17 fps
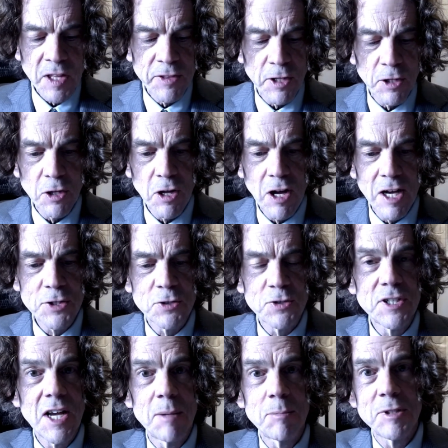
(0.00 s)
The laws
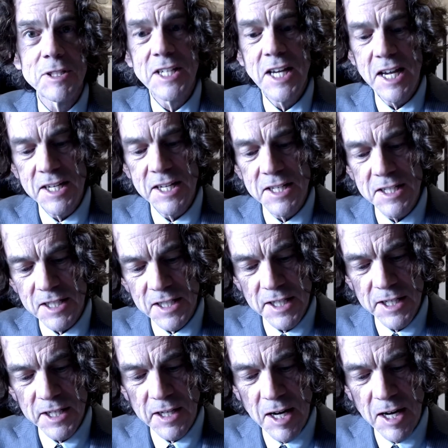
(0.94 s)
are
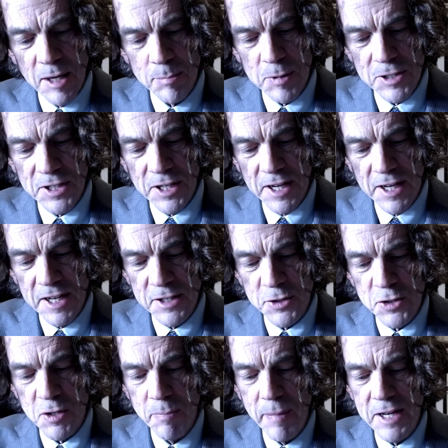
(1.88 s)
simultaneously accomplishing an
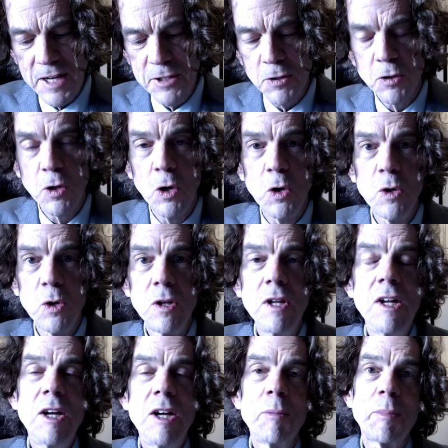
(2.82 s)
instrumental goal,
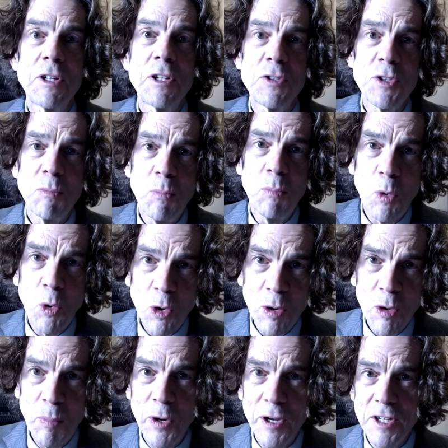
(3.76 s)
but there's a
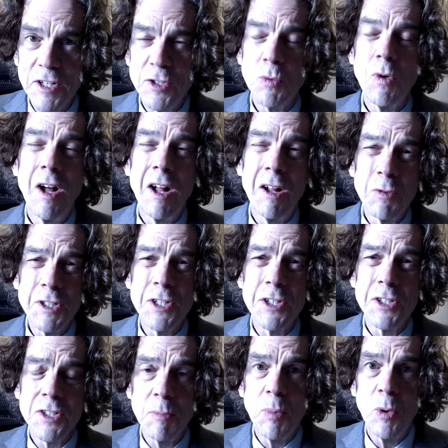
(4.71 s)
moral point as well,
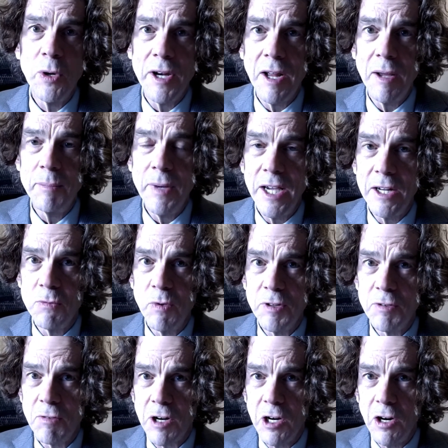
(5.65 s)
which is a point I made
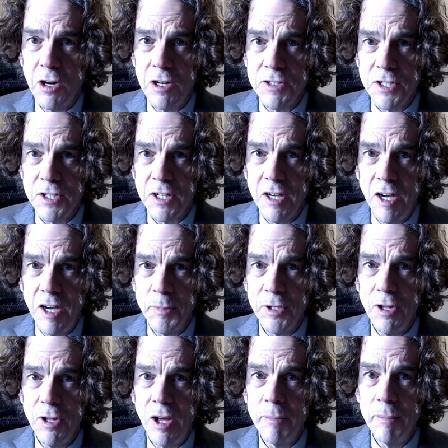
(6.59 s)
with regard to
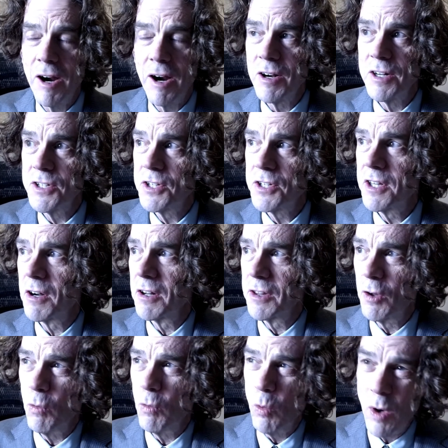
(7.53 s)
common law marriage, that on
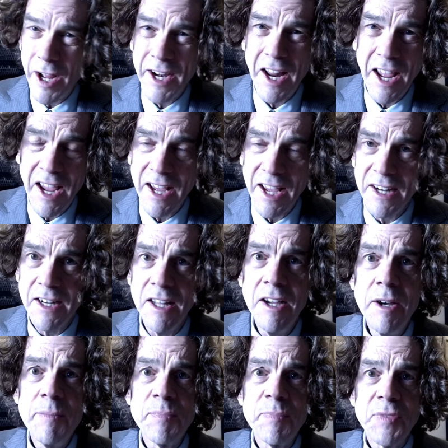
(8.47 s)
the one hand,
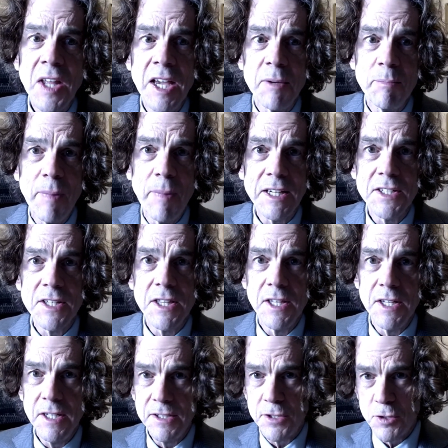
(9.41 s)
it makes the